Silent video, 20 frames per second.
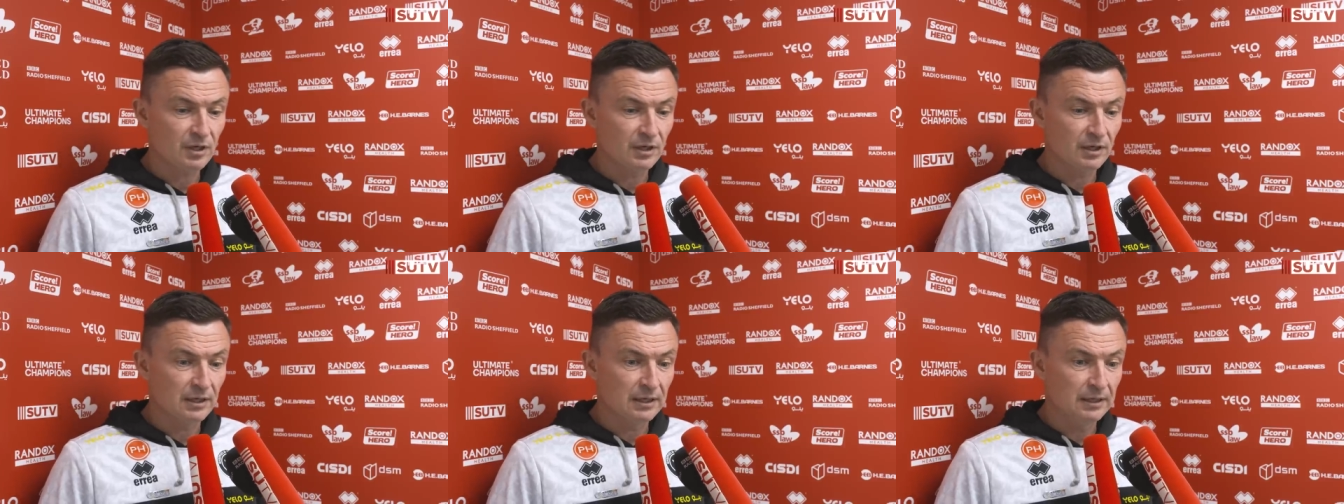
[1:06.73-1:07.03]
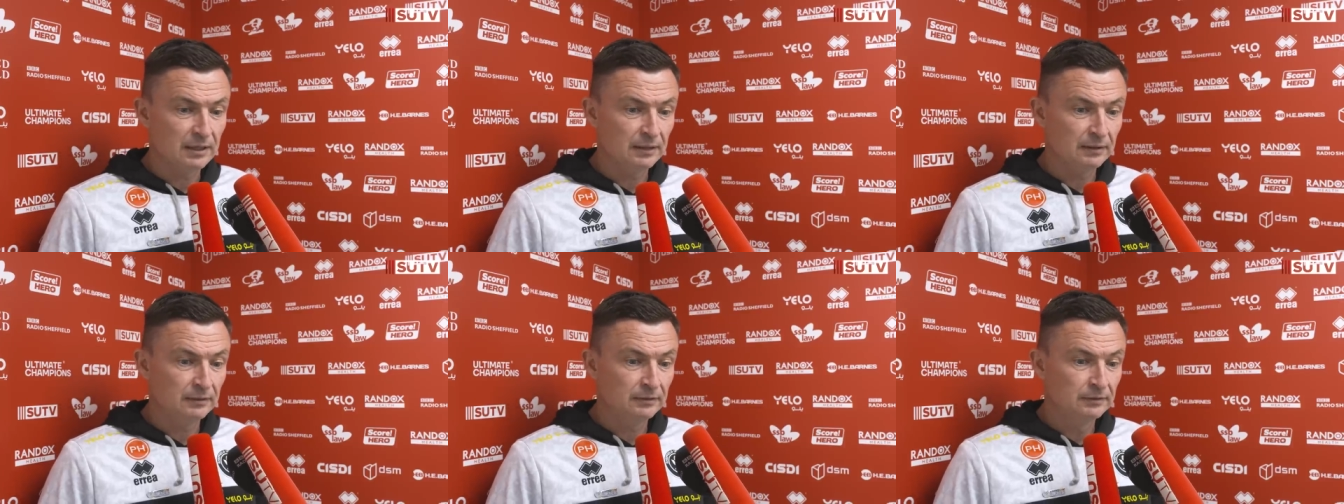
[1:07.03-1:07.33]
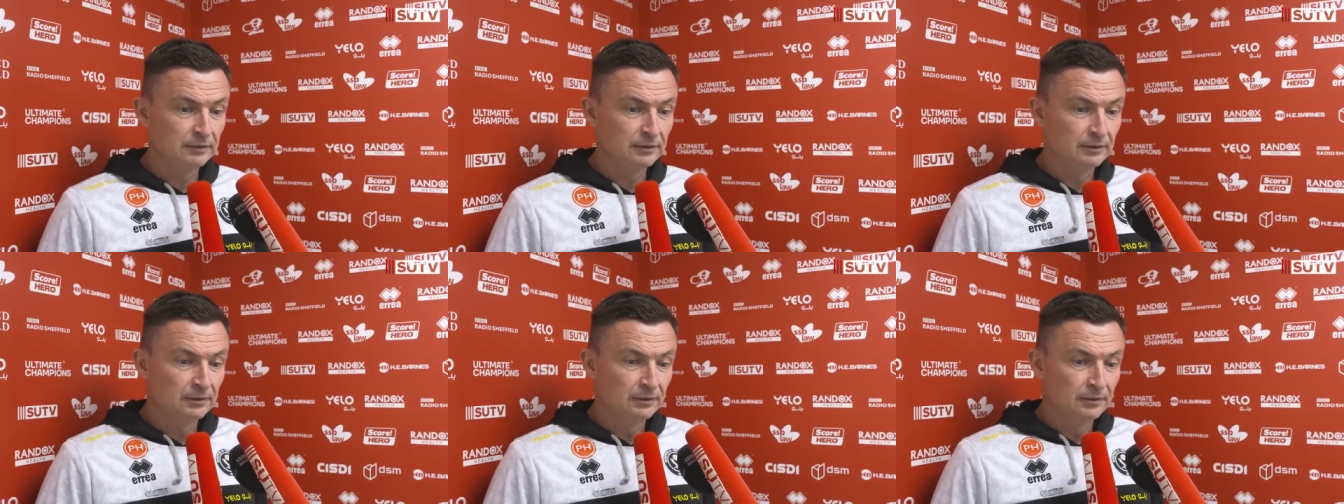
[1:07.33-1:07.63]
And
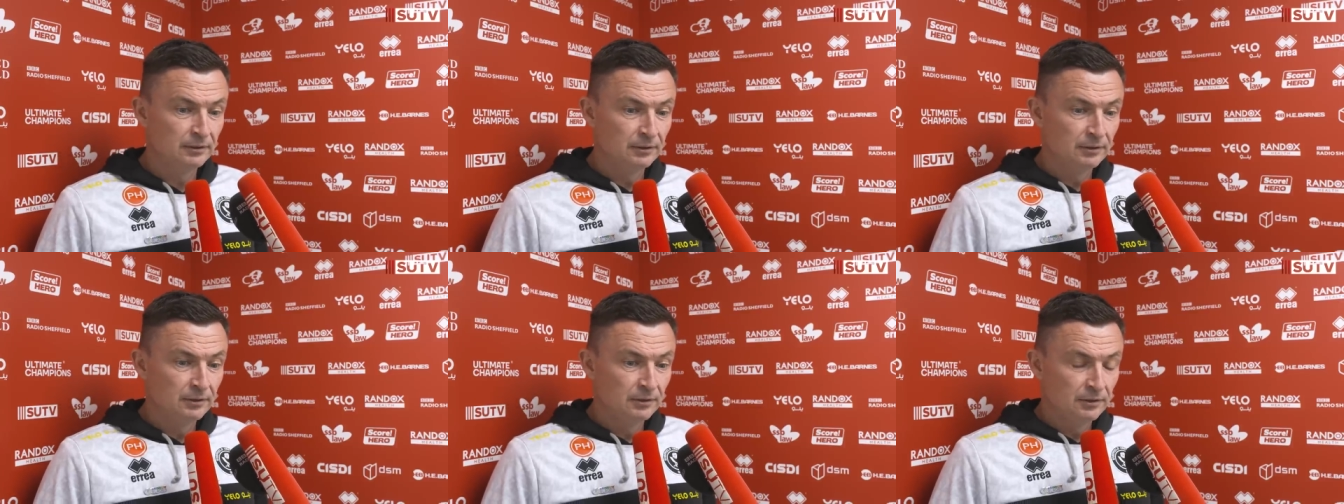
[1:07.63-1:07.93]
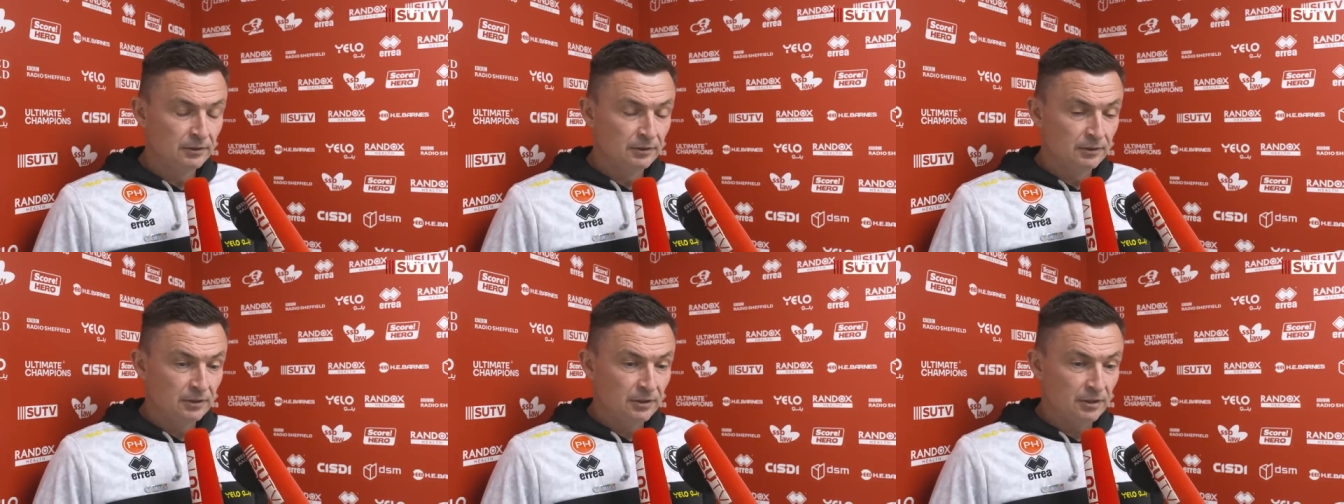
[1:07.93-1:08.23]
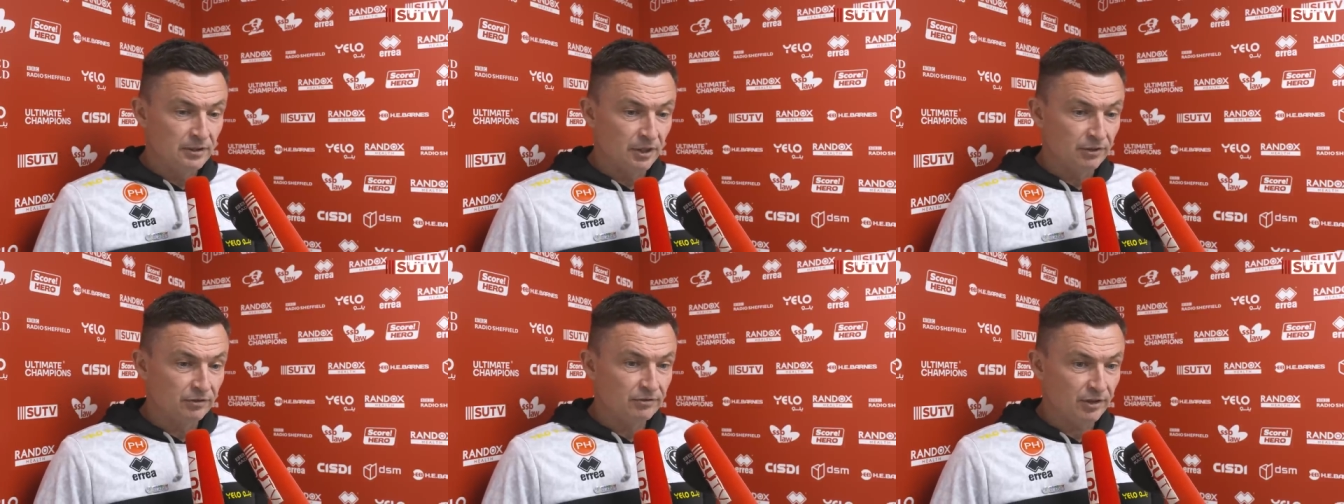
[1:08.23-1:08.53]

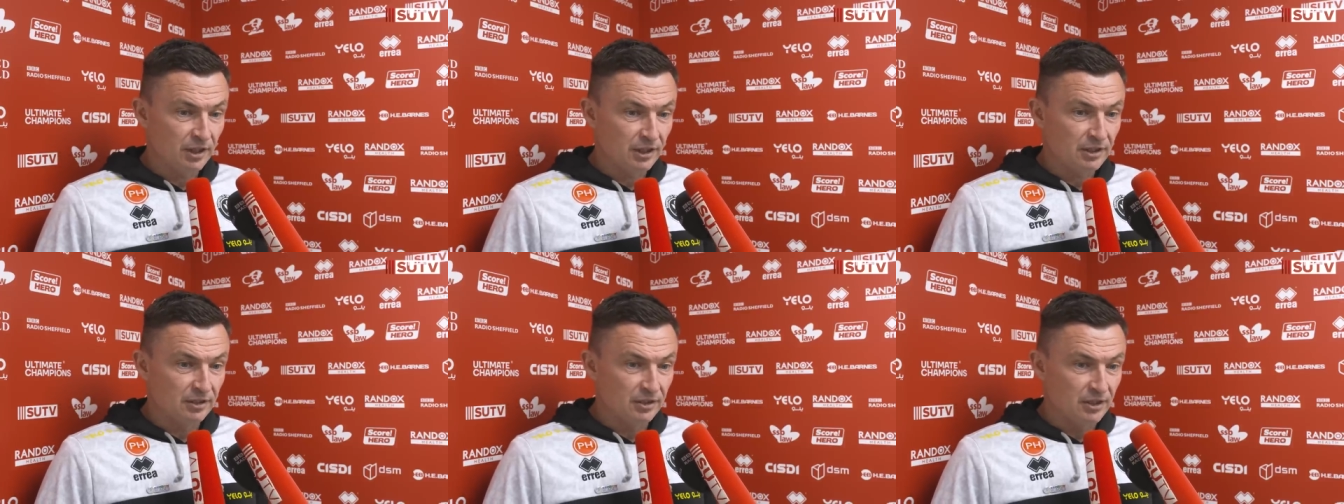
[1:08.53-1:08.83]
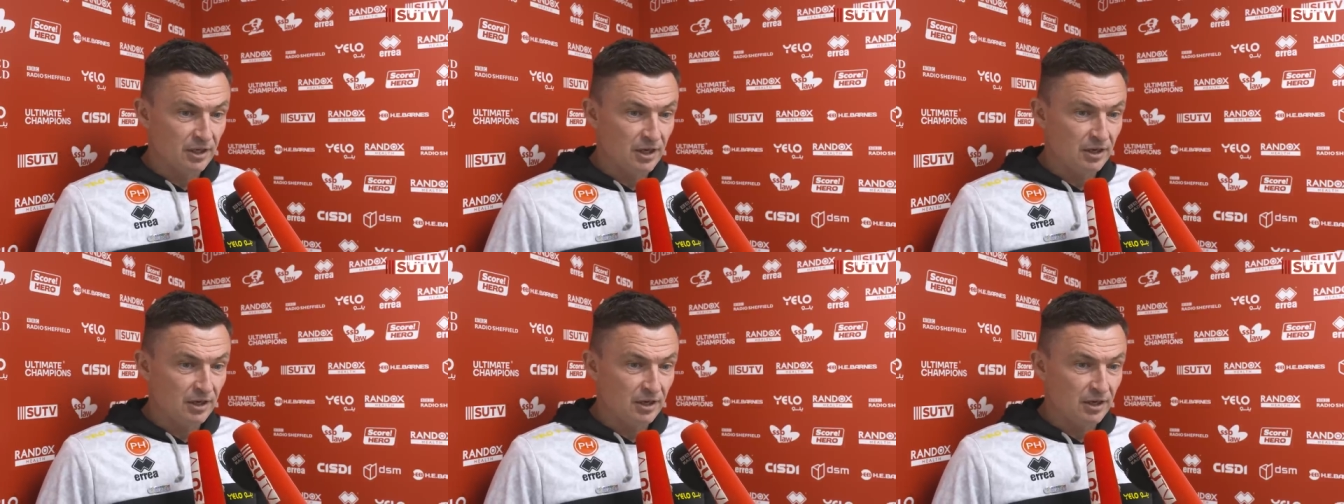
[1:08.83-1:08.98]
then second